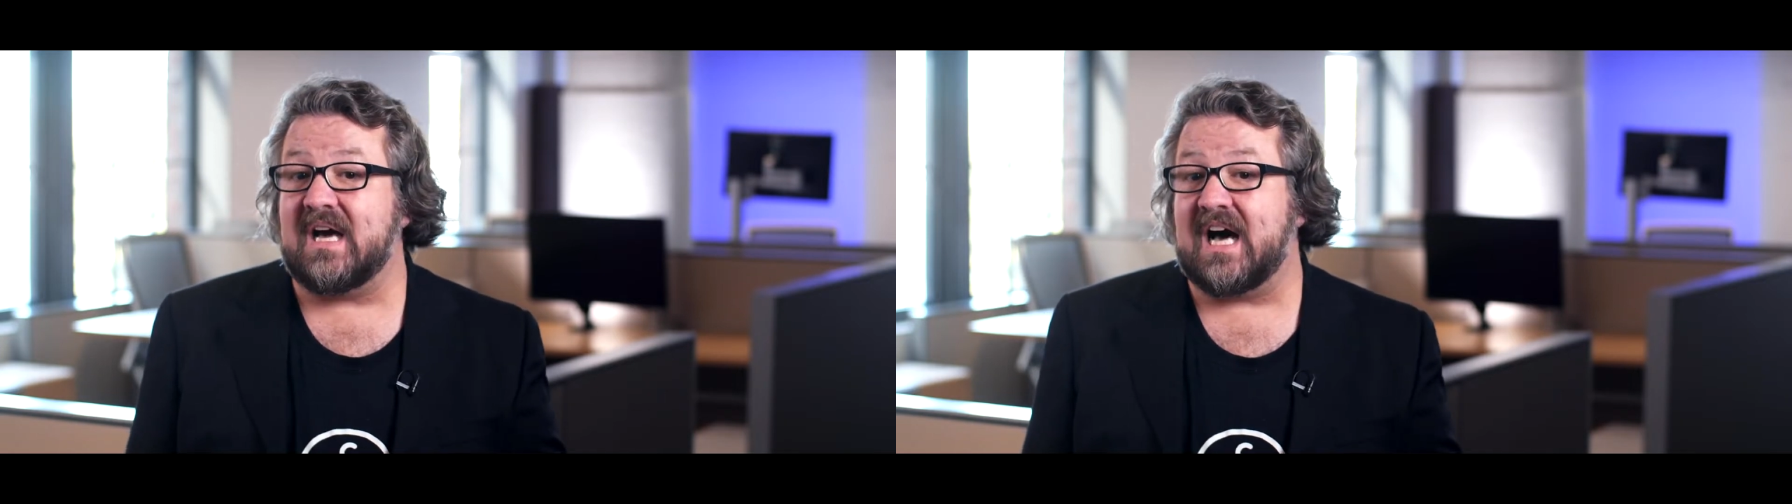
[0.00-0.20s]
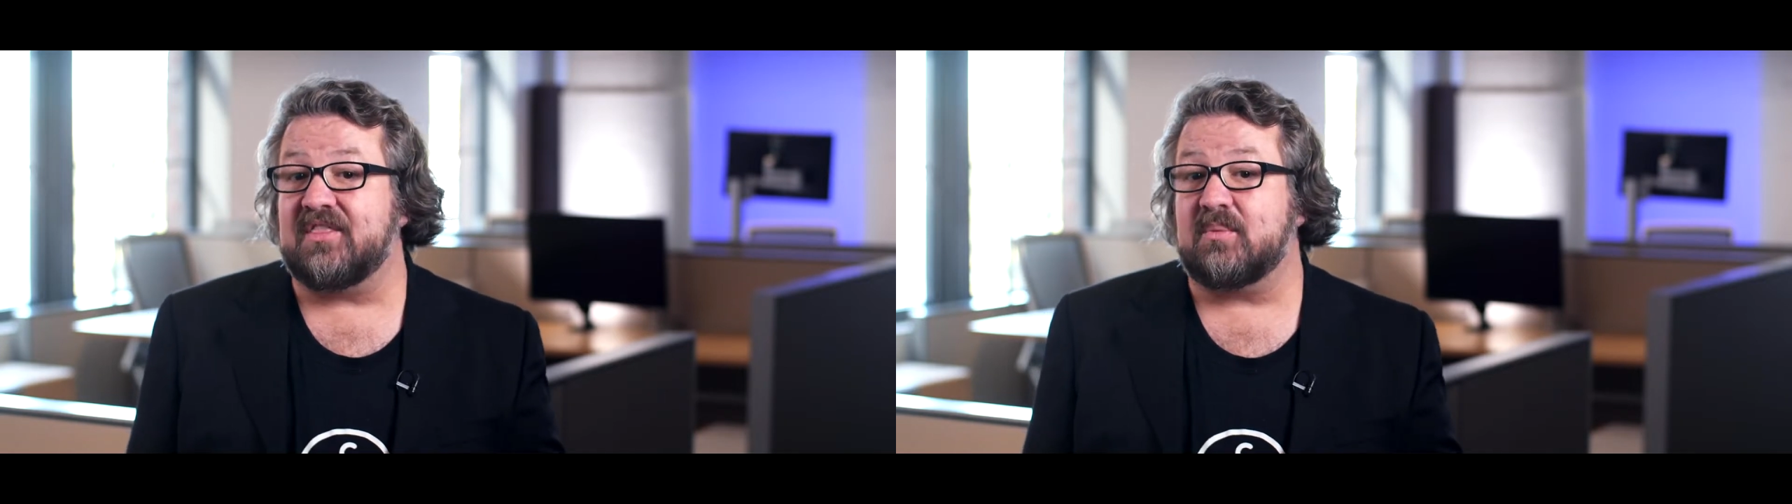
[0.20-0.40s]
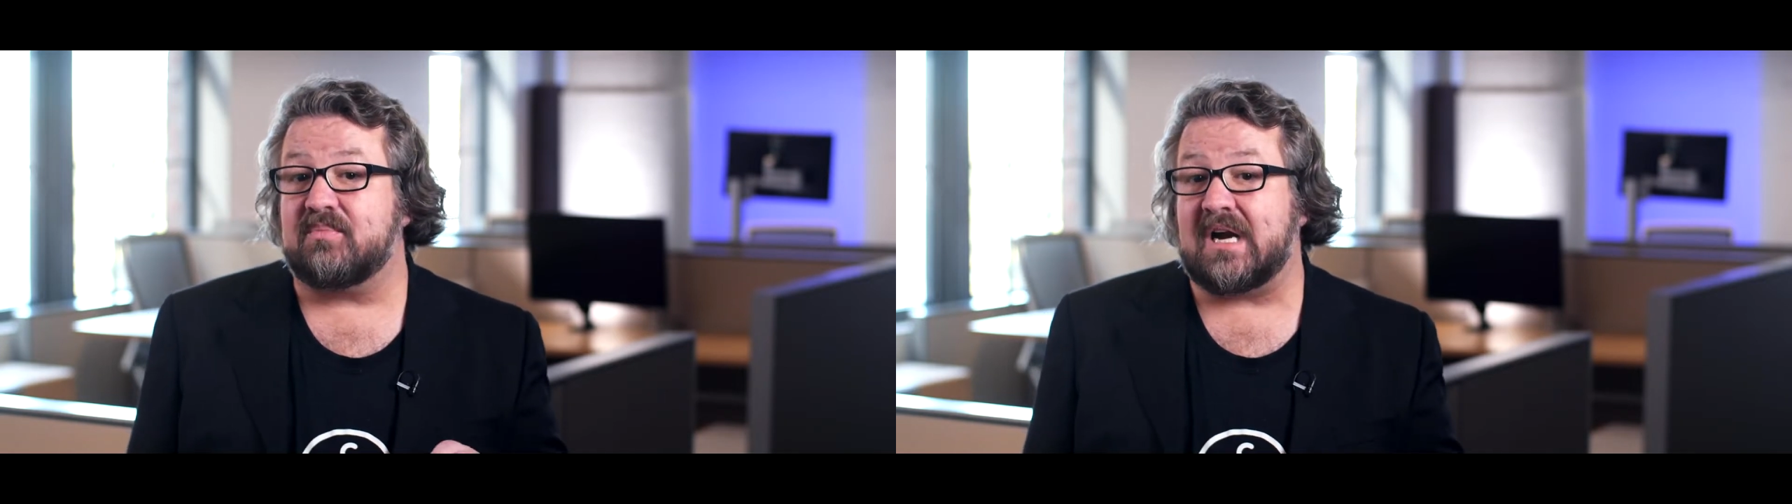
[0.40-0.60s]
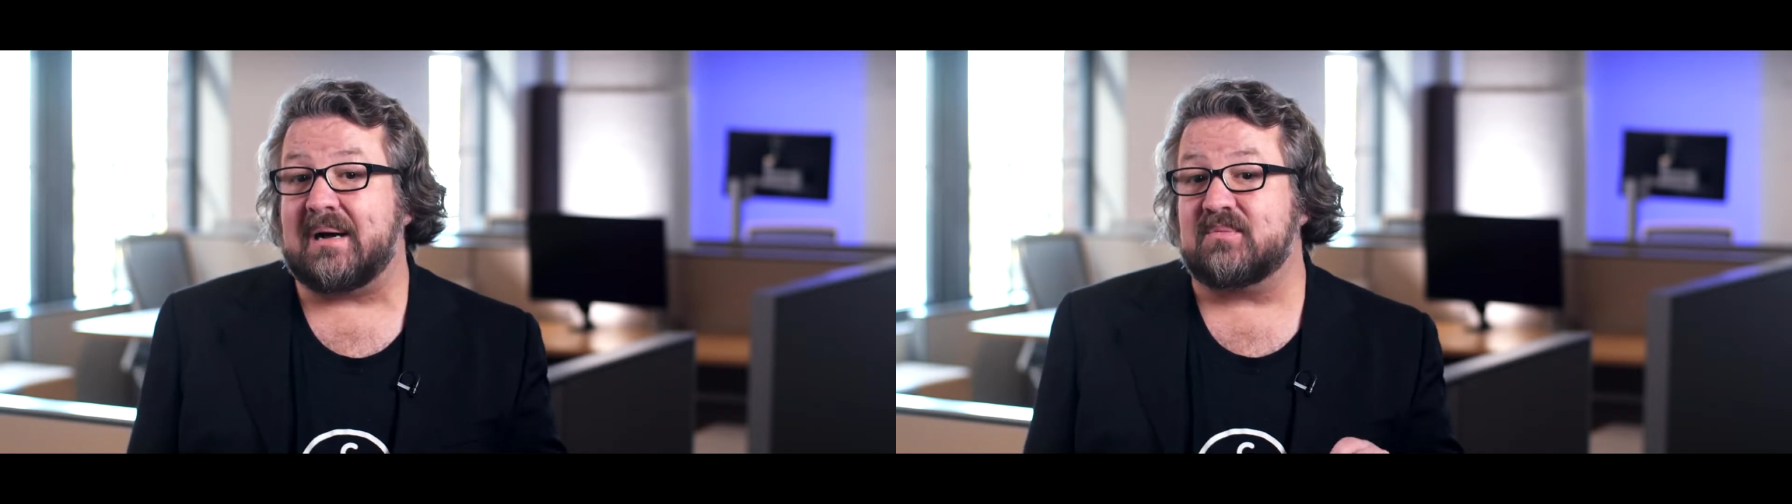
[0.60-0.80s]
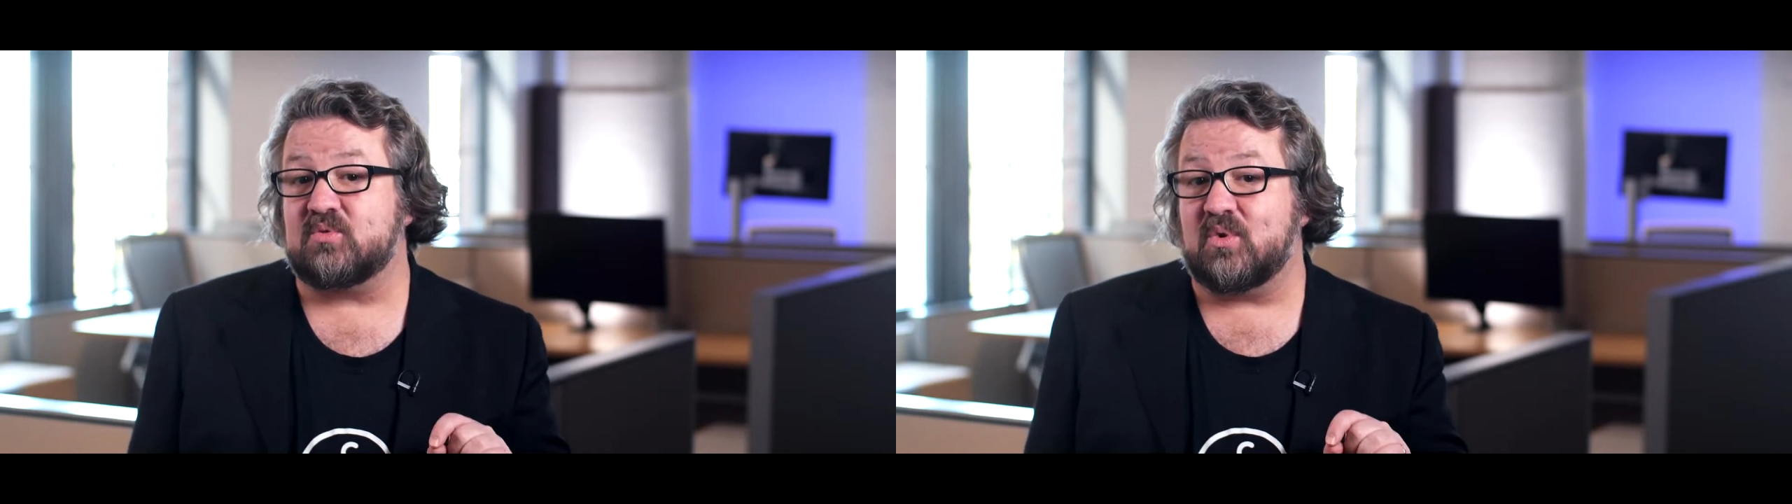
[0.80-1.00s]
on the
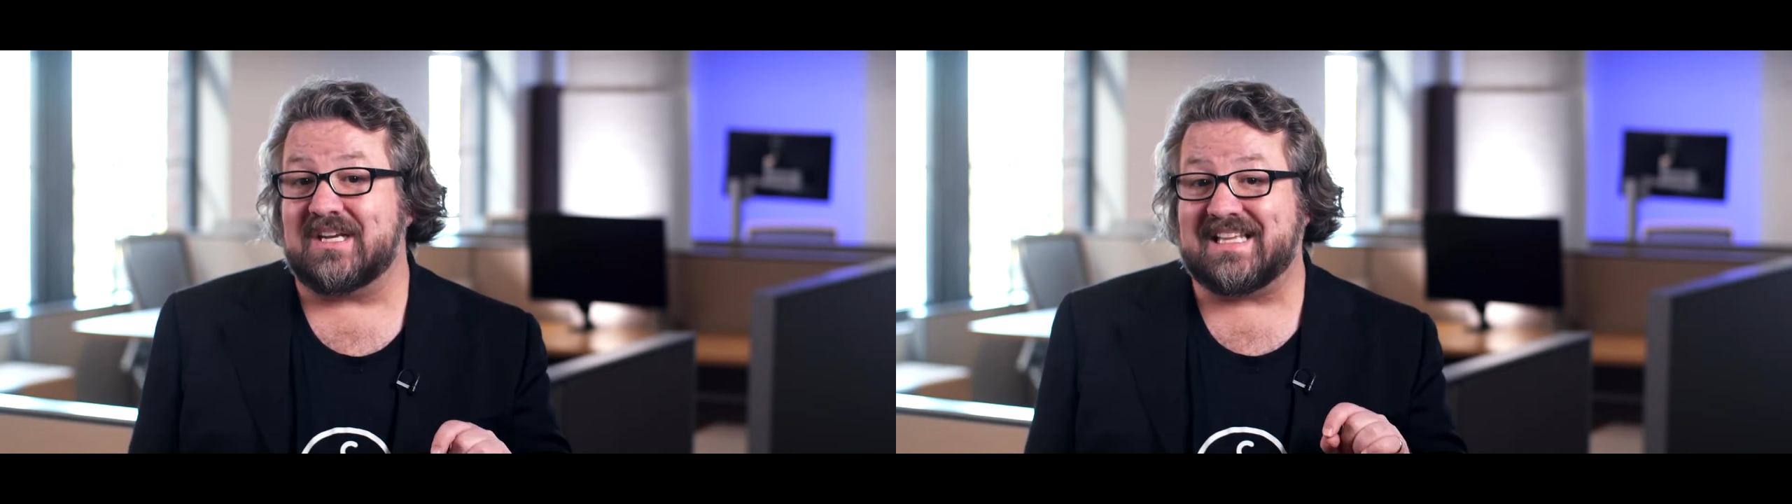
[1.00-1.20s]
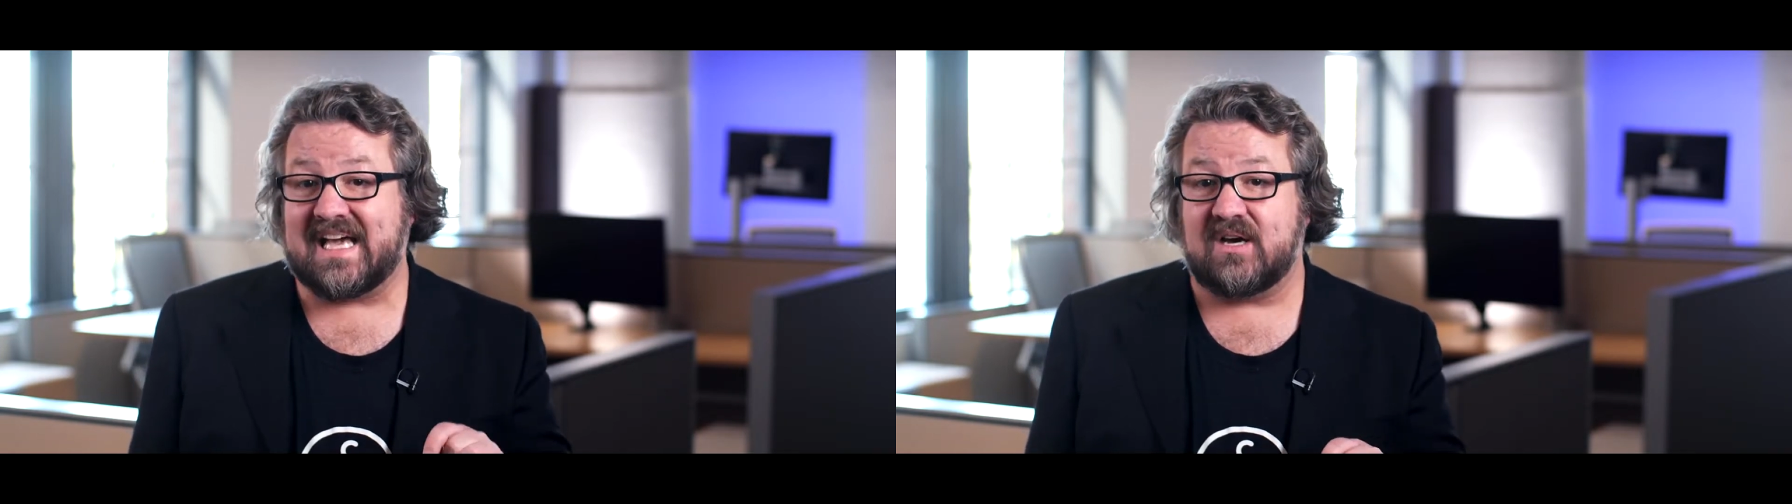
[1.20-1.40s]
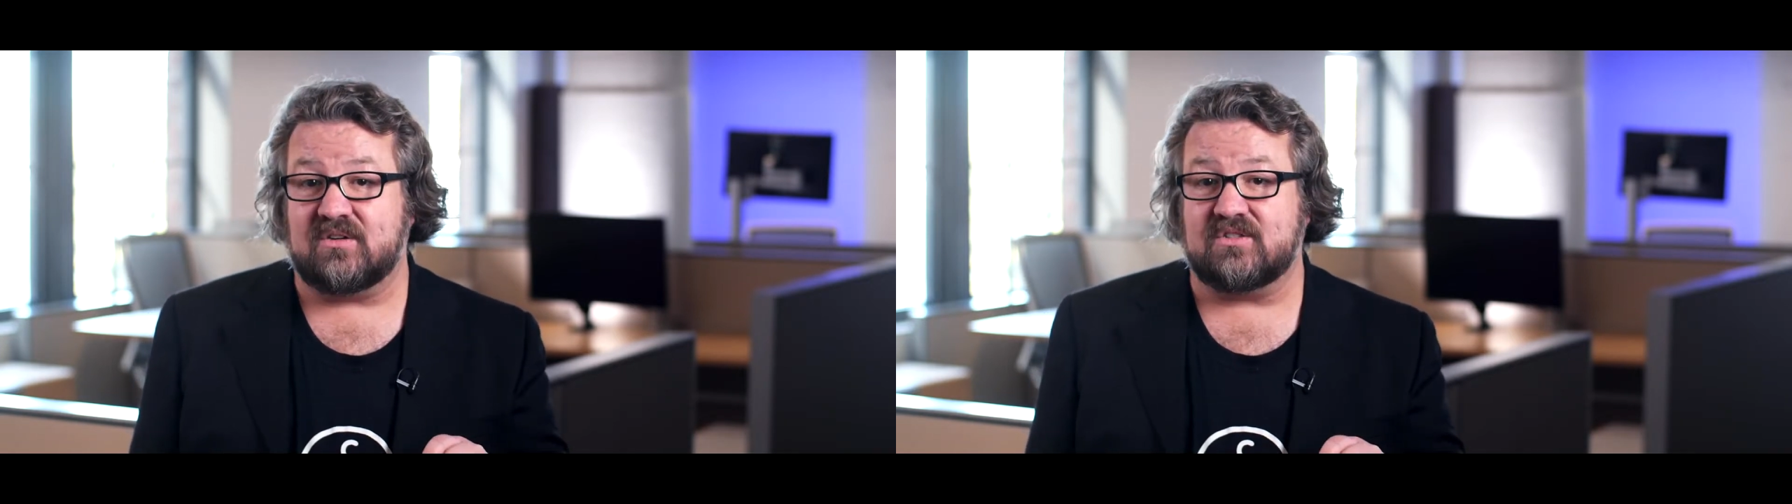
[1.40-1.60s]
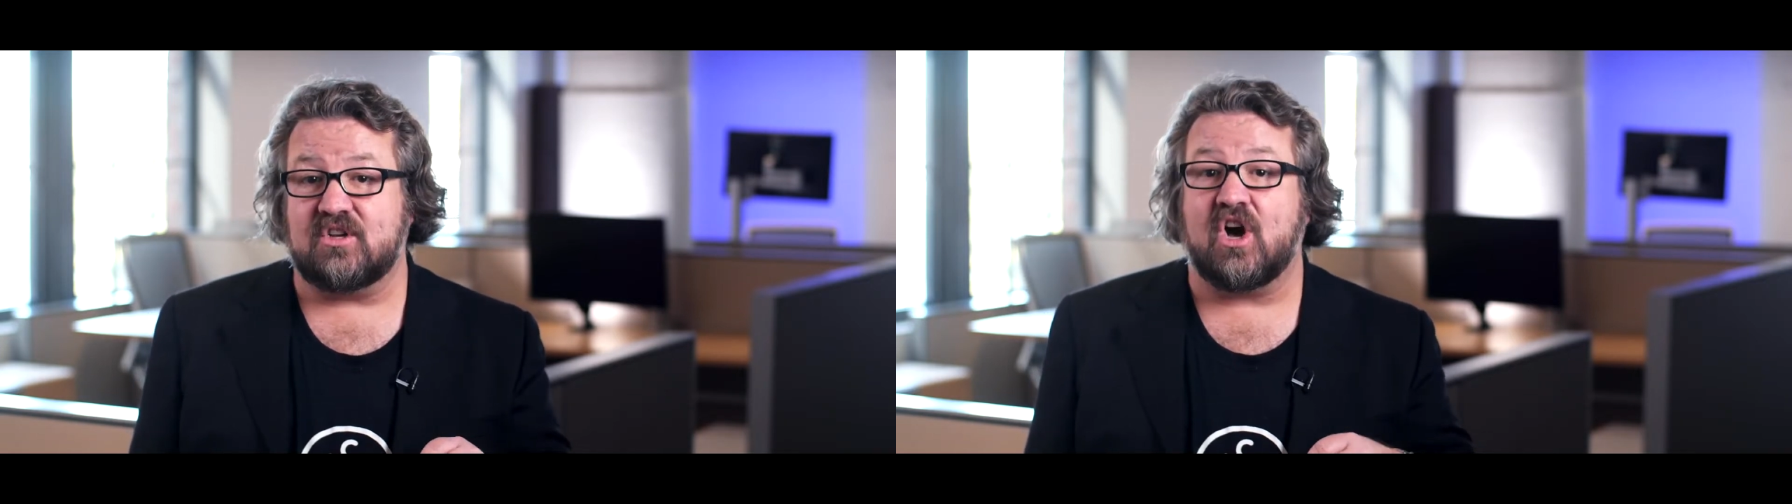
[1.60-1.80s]
problems one encounters